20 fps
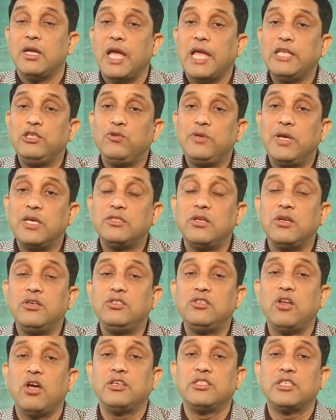
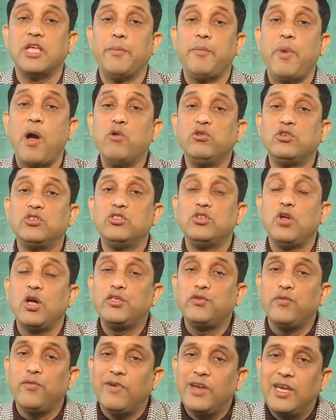Education talks about
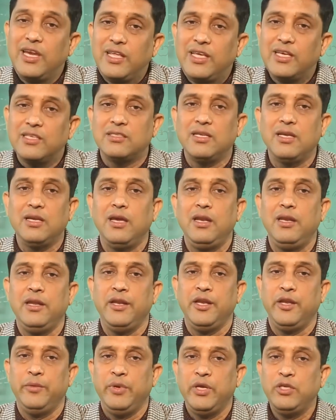not only a single
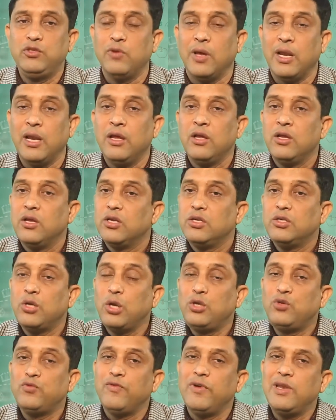individual,
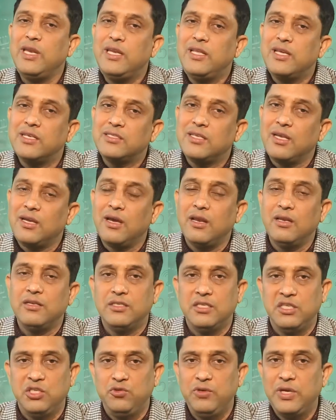not only a single
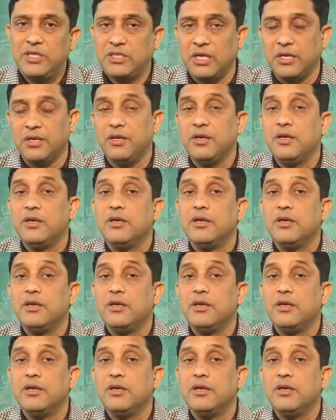situation,